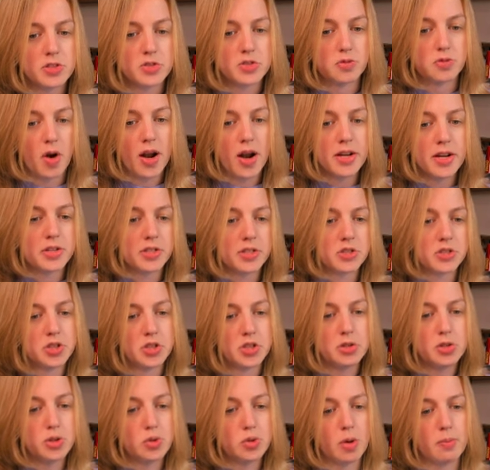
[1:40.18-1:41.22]
right to
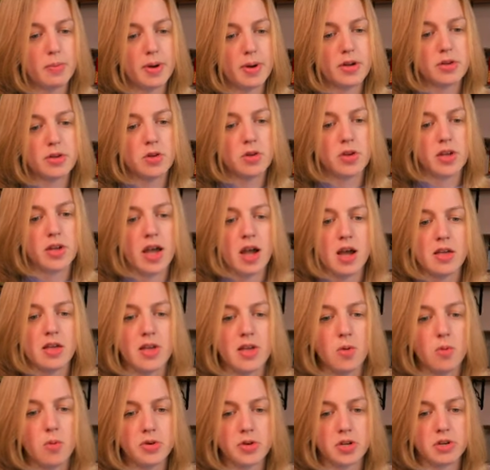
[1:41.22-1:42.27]
choose what medical care they
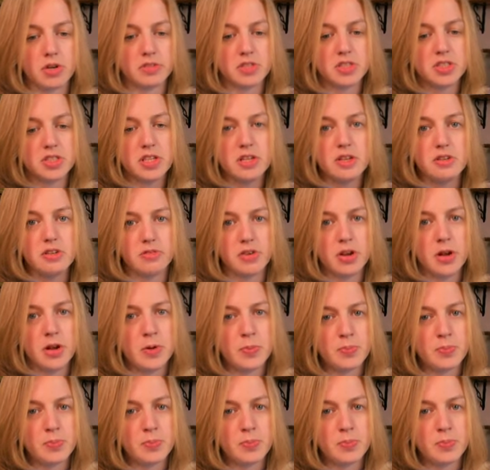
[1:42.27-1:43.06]
want to receive,